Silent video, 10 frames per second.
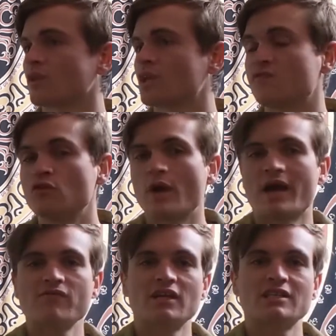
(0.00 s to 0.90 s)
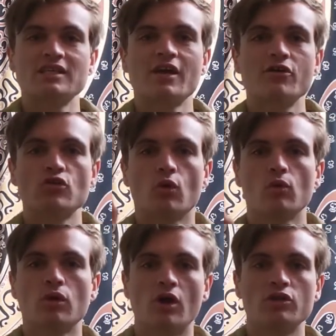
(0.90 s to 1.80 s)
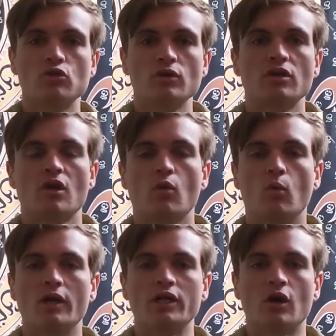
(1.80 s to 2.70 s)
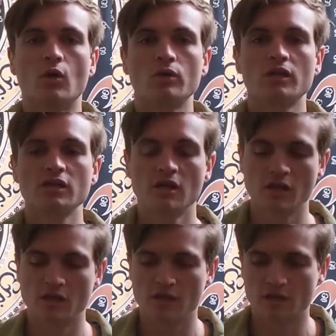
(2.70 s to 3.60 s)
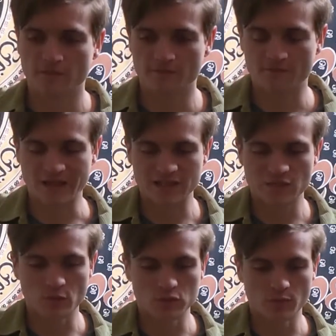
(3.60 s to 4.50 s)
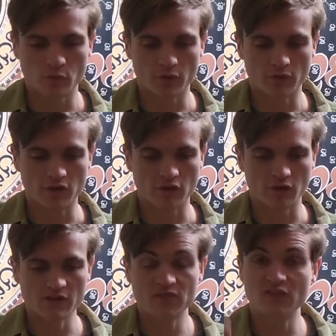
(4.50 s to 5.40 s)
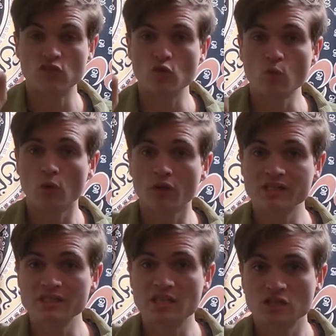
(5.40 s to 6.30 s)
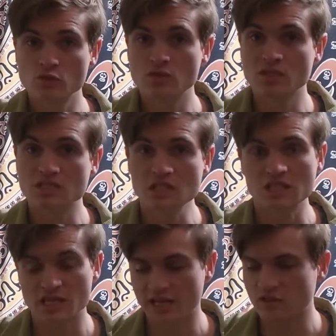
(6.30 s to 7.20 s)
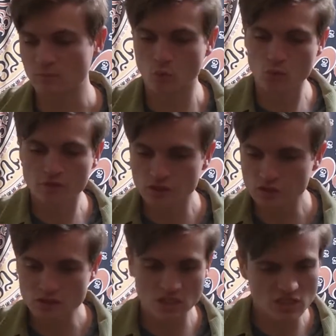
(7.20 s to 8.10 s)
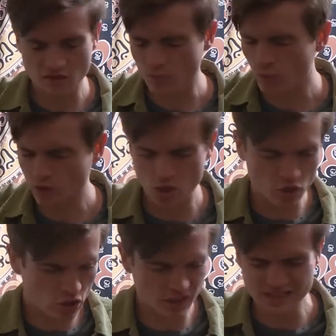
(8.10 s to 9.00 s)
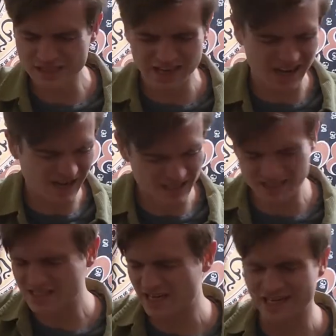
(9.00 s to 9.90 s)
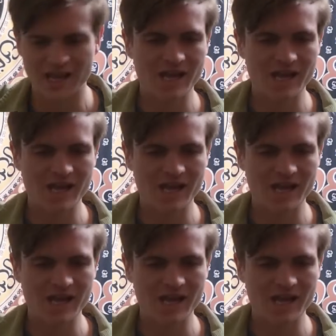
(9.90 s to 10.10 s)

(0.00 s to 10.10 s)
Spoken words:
if you have that desire and you hold on to it, one and only, that's the most important thing in your life, then you will continue to seek. And the more that you seek, the more earnest and honest and